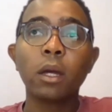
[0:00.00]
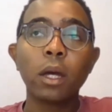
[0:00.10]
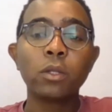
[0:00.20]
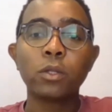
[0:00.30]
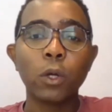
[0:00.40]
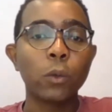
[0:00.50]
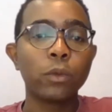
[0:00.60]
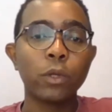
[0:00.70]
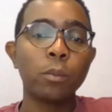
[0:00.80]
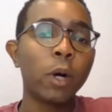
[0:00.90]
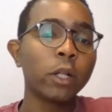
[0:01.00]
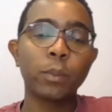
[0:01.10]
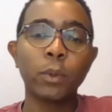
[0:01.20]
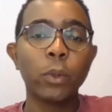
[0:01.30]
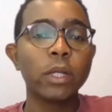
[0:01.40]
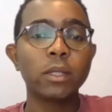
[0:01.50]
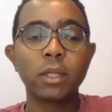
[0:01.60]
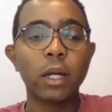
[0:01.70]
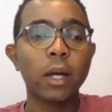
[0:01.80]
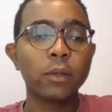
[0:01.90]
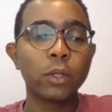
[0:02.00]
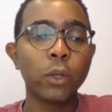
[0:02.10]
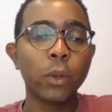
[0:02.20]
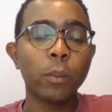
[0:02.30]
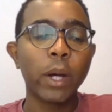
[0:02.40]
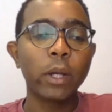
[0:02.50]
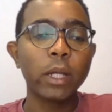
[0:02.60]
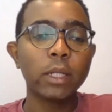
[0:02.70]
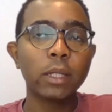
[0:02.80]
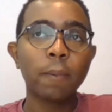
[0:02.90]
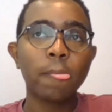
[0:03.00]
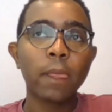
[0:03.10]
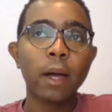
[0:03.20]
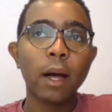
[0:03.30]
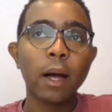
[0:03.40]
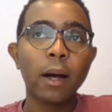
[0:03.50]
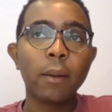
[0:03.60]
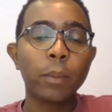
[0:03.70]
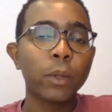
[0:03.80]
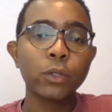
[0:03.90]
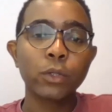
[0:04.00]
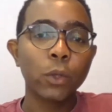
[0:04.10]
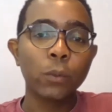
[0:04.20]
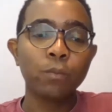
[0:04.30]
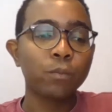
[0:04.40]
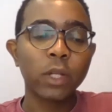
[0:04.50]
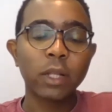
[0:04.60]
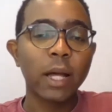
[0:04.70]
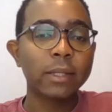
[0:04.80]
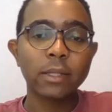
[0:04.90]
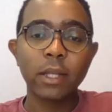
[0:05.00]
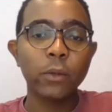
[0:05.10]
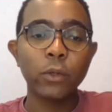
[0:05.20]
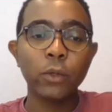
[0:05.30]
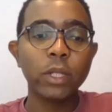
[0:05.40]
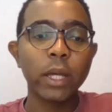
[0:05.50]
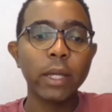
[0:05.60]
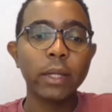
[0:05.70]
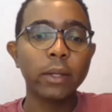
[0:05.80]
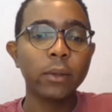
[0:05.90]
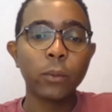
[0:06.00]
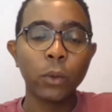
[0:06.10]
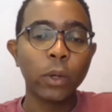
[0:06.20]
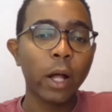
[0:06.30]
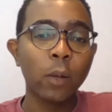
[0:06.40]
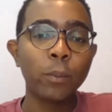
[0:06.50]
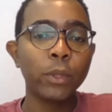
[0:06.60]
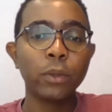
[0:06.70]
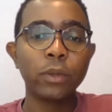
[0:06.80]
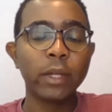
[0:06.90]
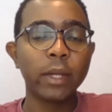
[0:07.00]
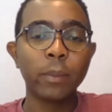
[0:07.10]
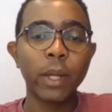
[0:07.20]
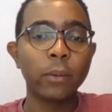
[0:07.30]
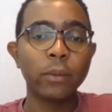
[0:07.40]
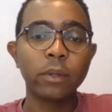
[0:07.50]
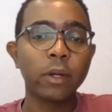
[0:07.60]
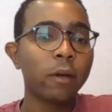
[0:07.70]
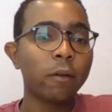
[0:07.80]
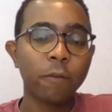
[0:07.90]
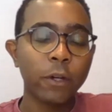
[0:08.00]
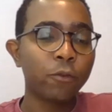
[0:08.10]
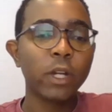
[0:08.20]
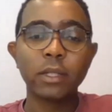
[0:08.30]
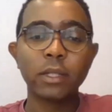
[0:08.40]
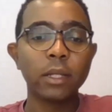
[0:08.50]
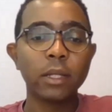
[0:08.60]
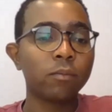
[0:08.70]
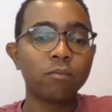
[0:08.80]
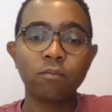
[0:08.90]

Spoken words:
And so there are multiple ways to go about it. But also the classes that you take will help you think about fundraising,